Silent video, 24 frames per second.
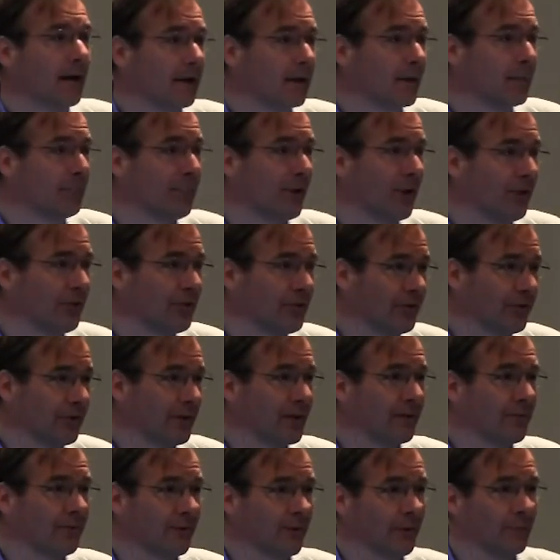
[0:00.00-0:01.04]

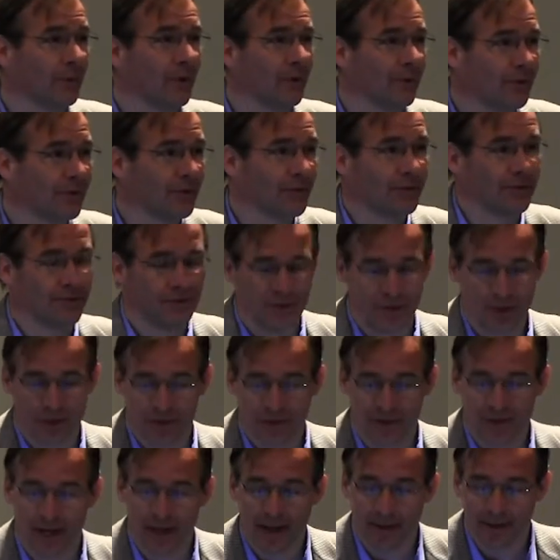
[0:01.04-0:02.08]
compulsory for most
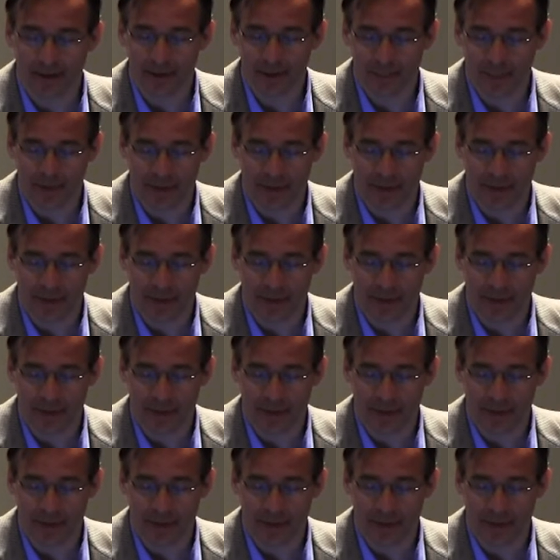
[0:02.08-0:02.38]
geoscientists